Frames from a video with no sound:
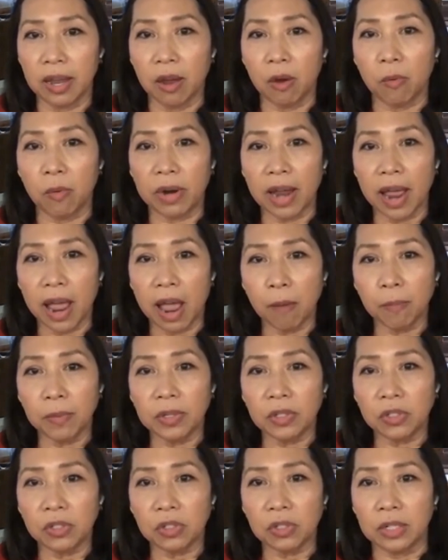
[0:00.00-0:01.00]
What
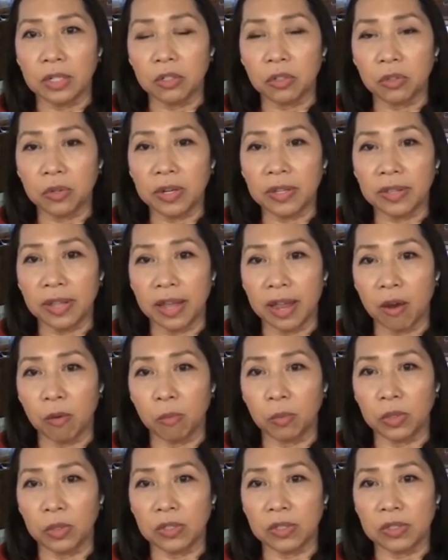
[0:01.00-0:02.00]
happens during the
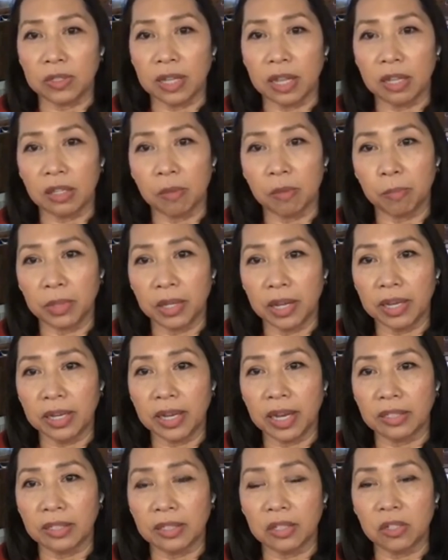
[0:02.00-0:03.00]
hemorrhage is that the blood
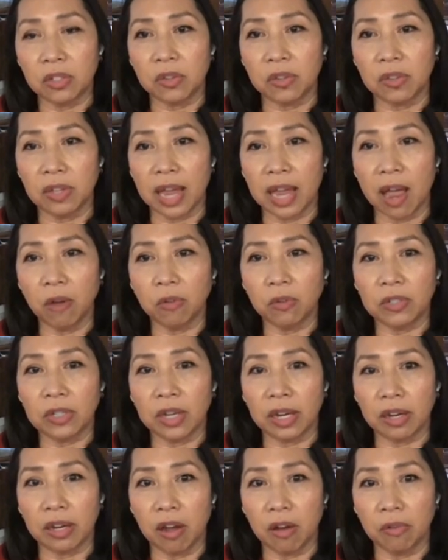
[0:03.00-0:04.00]
gets into the
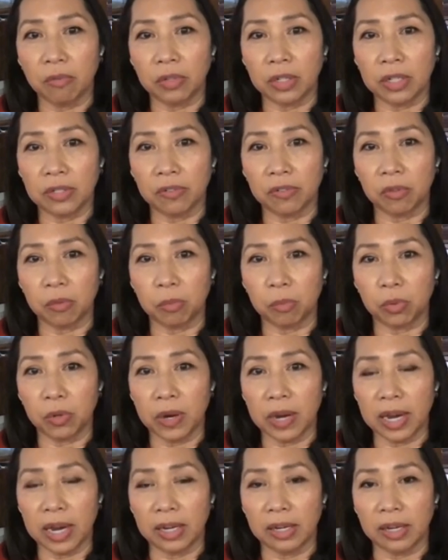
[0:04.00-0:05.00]
outside coverings of the
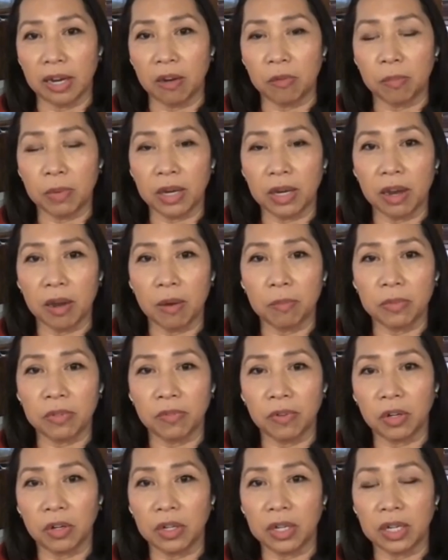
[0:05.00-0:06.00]
brain and becomes
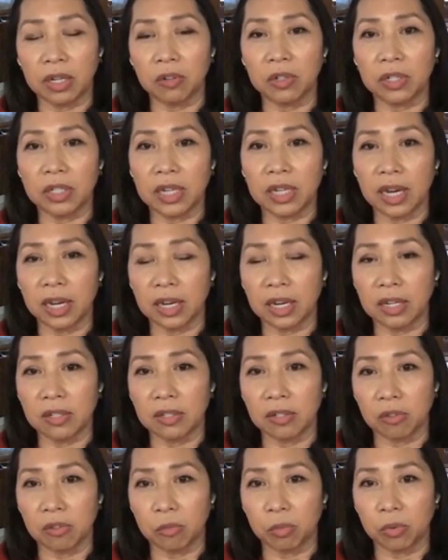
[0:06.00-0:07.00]
very irritating
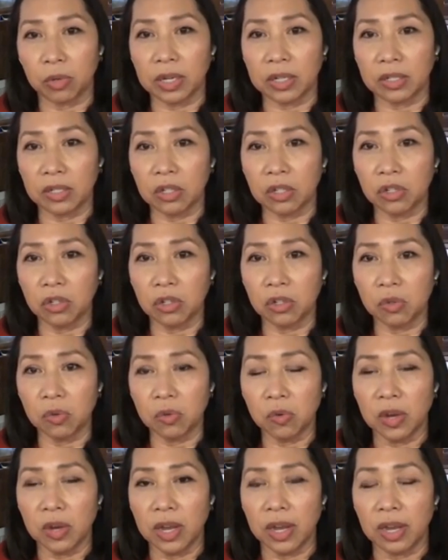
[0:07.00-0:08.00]
to the brain
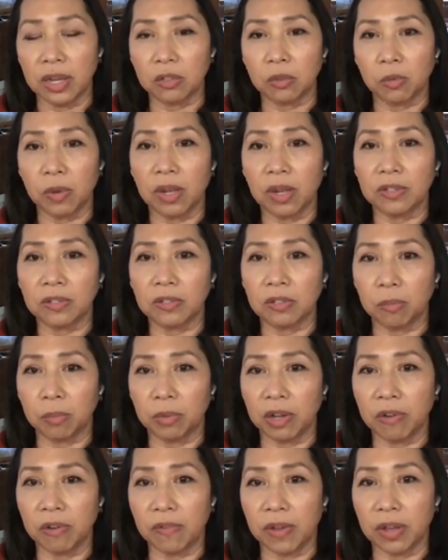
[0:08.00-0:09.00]
tissue as well as the
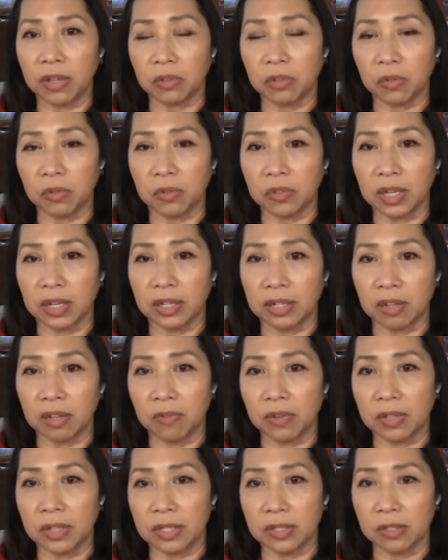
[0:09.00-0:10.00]
blood vessels that live
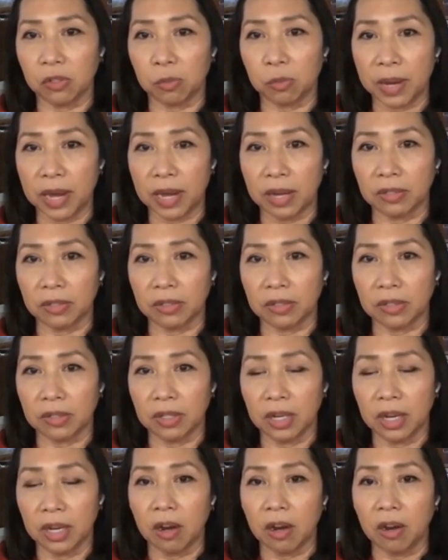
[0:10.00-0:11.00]
in this space.
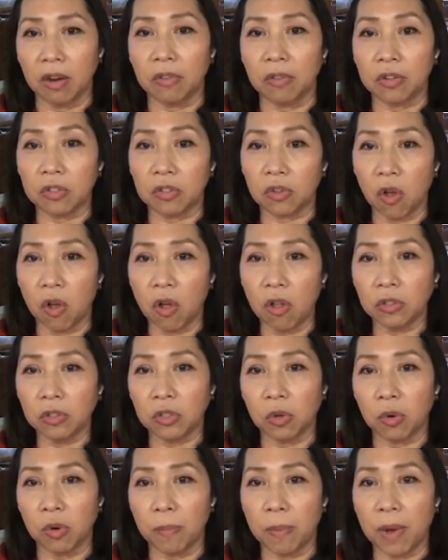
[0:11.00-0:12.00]
There's
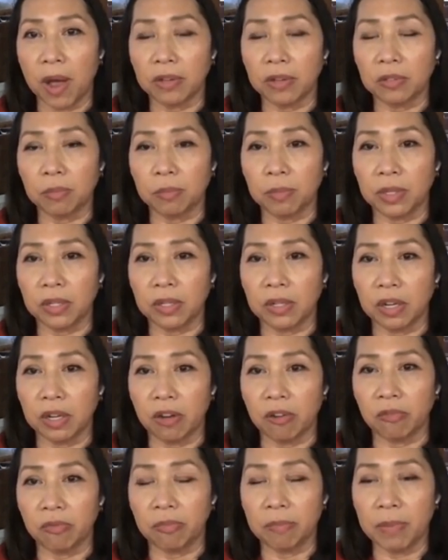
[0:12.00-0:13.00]
also a possibility
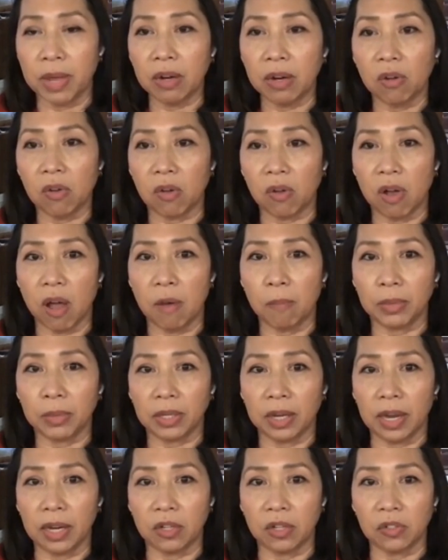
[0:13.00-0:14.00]
of medical
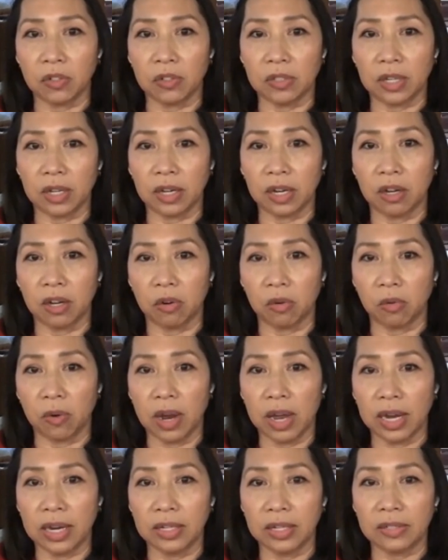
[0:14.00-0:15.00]
complications that can
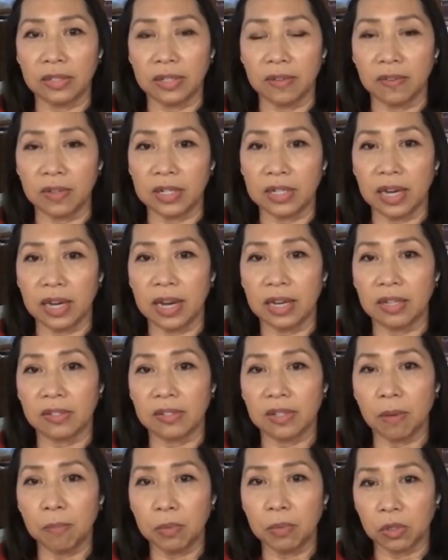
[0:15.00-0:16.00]
arise in the days
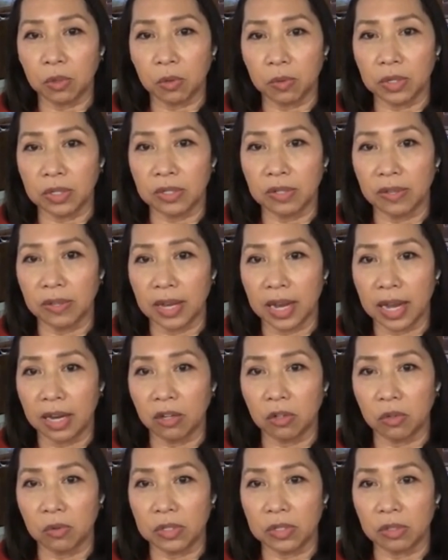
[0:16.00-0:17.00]
subsequent to the
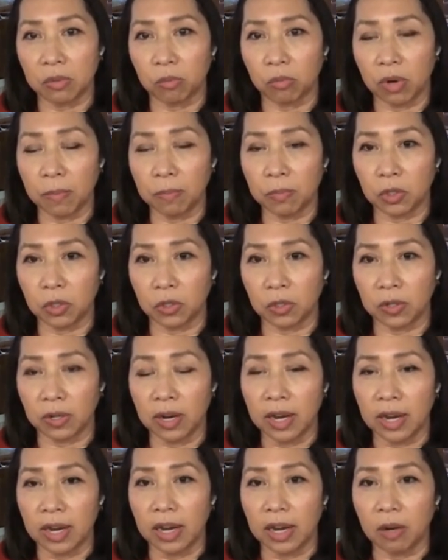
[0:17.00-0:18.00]
aneurysm rupture,
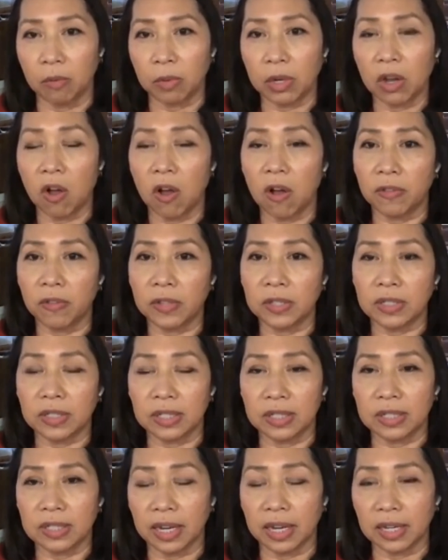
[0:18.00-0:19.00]
and we call this the
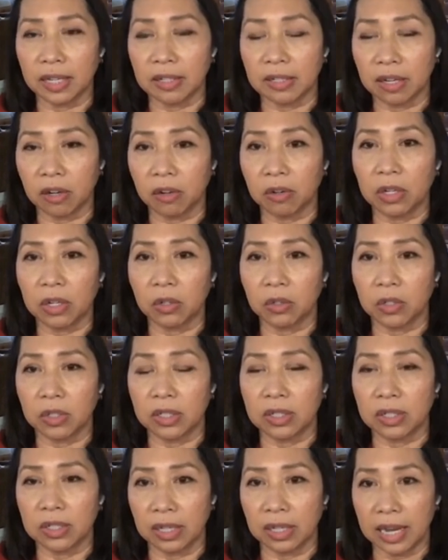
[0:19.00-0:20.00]
secondary or
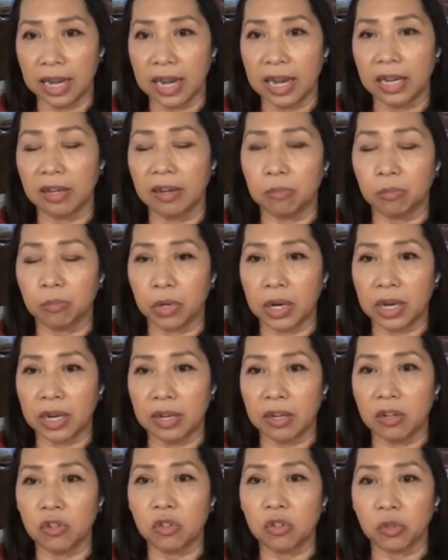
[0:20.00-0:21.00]
delayed brain
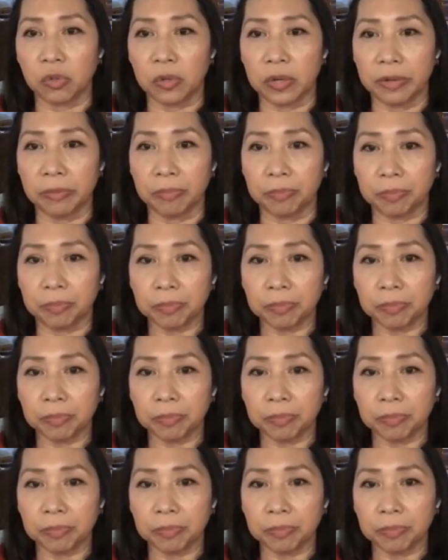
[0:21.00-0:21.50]
injury.